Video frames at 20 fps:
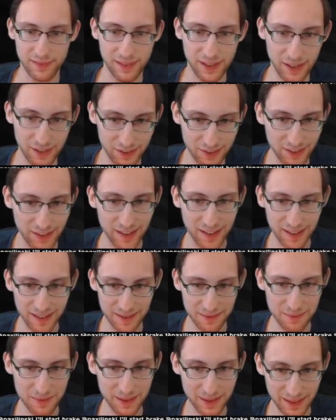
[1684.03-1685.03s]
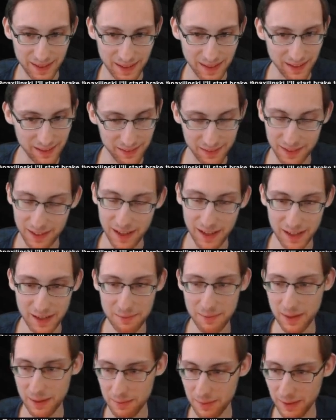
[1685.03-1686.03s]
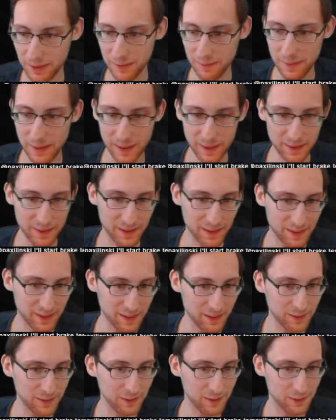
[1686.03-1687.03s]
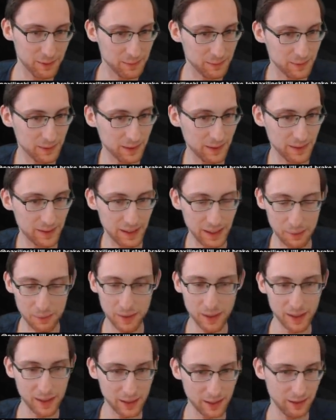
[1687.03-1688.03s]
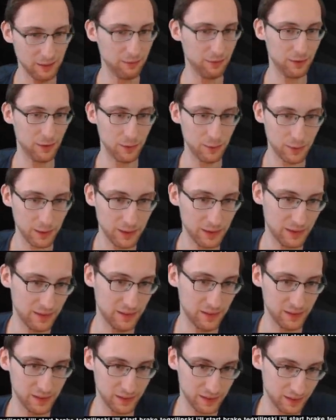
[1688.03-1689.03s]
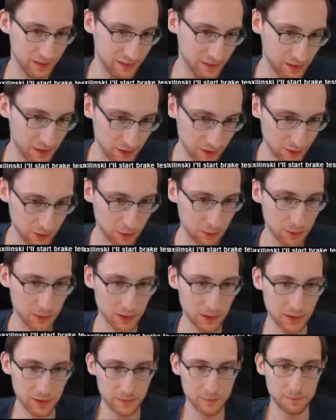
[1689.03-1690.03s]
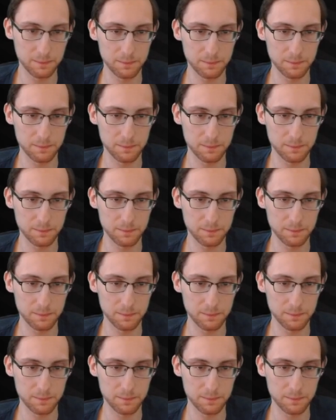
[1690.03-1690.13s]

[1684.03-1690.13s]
There's an anime. I, it's an anime about a bear then, I assume. The name kind of gives it away. Is it a good one?